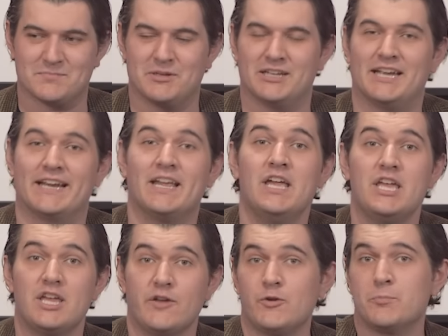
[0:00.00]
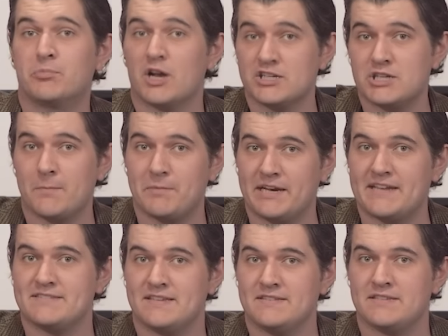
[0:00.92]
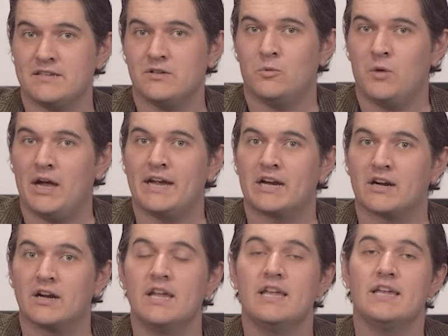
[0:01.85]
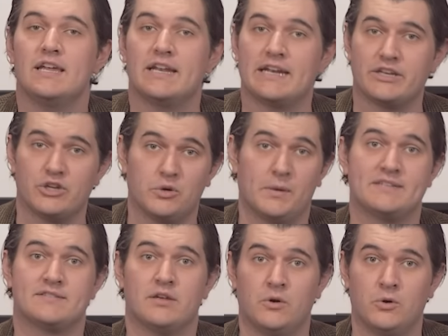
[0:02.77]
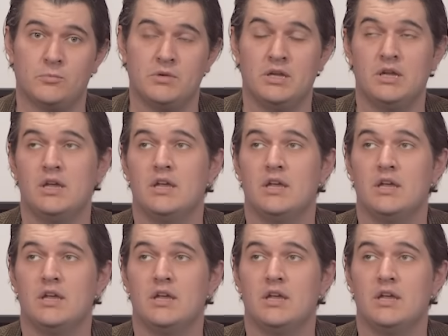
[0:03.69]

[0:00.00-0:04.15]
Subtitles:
But like if you brush up against a single wire in a US home,